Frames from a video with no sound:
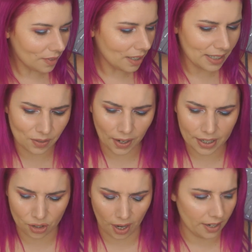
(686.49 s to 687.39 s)
It's very
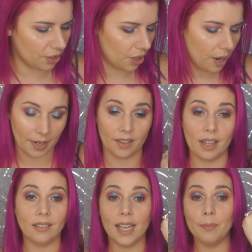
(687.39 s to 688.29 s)
strange. I got
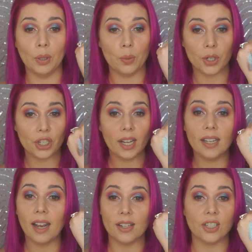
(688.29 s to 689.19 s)
that Late Bloomer
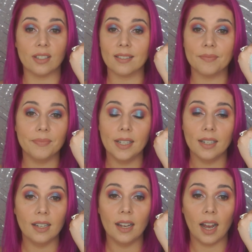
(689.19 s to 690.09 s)
shade. I just
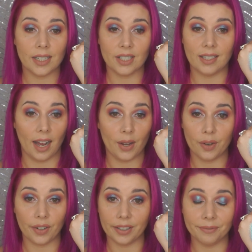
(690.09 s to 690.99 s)
die
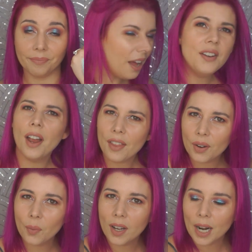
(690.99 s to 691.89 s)
over. Another
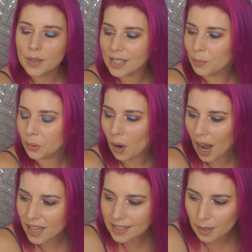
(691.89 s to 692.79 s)
one I was
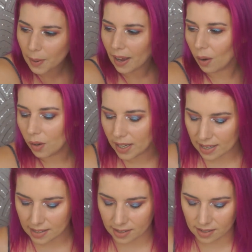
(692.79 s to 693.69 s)
surprised about
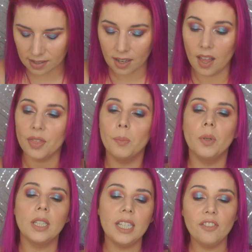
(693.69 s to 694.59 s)
is the
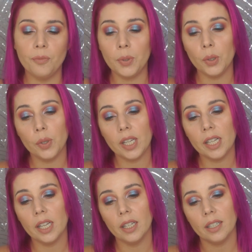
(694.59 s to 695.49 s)
Believe
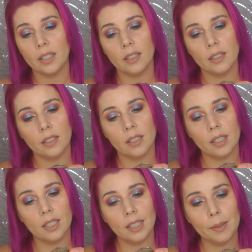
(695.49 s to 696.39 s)
Beauty
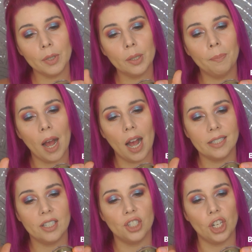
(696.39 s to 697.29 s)
Glimmer
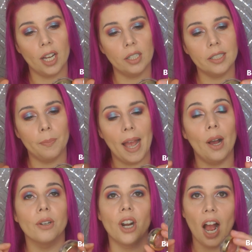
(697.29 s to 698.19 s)
Pots Gel to
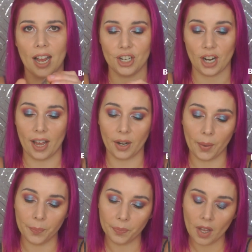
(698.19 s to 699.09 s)
Powder
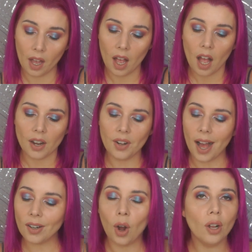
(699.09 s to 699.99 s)
Eyeshadow.
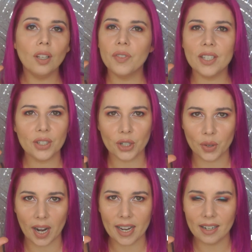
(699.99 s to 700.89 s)
Not all of these are
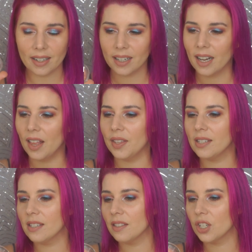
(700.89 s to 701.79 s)
great. This
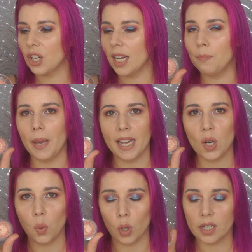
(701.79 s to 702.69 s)
is in the shade Pink
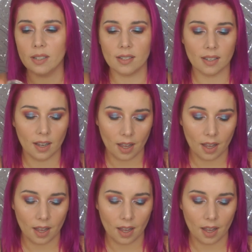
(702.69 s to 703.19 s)
Quartz,